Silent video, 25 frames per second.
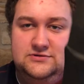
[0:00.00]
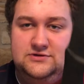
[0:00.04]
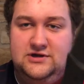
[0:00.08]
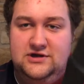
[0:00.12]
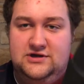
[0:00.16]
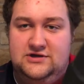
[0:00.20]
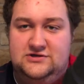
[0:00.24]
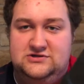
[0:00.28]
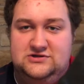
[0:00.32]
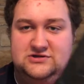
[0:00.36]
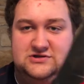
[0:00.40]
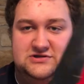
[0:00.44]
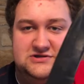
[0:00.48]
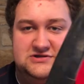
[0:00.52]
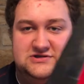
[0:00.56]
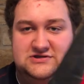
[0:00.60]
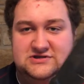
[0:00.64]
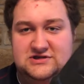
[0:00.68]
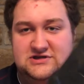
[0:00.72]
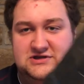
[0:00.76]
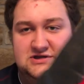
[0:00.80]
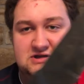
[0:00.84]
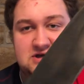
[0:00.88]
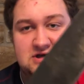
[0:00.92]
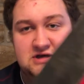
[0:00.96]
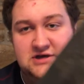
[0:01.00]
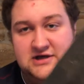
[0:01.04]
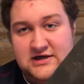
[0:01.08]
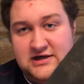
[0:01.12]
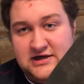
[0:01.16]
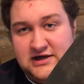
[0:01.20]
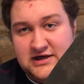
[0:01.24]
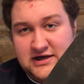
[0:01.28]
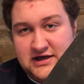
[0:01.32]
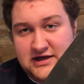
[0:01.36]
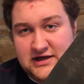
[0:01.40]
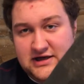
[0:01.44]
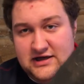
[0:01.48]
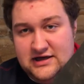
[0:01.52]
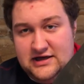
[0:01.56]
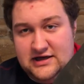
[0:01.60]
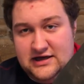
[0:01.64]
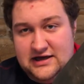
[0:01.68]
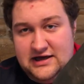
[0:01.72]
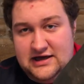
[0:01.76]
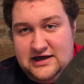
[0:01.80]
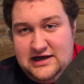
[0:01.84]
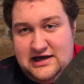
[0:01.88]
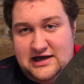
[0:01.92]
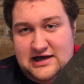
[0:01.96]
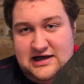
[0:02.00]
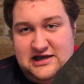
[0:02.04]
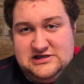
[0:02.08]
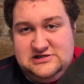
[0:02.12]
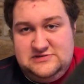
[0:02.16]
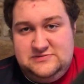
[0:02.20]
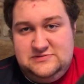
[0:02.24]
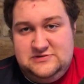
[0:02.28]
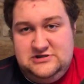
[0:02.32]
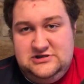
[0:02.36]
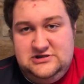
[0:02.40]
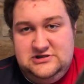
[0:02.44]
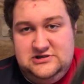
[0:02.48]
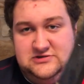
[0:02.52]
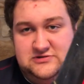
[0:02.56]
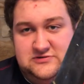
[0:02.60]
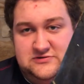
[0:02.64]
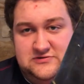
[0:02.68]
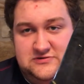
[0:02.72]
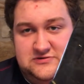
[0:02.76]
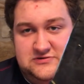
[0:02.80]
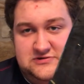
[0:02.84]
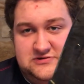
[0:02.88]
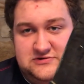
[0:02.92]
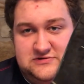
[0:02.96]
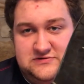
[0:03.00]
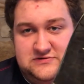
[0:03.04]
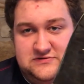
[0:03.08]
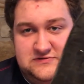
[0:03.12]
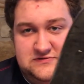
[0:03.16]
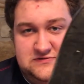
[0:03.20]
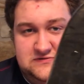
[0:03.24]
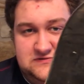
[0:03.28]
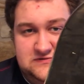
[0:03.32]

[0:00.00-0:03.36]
And as you can see, has been used